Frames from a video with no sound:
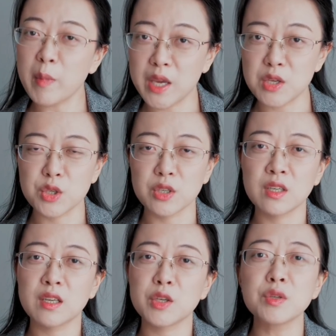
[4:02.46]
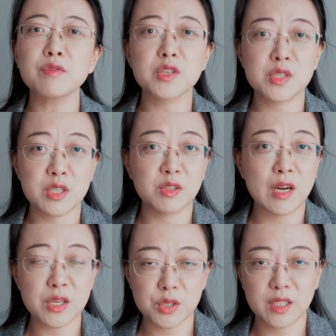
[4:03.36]
major university
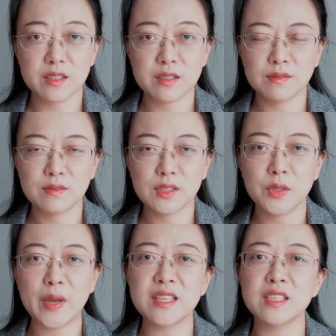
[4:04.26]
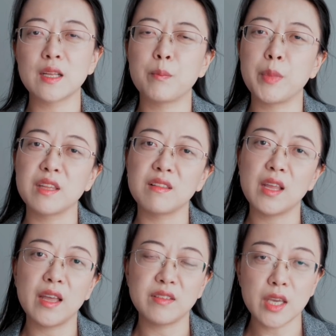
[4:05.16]
graduate, who ended up being
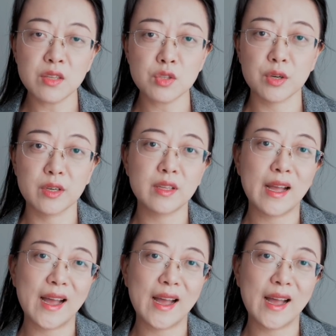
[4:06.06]
an intern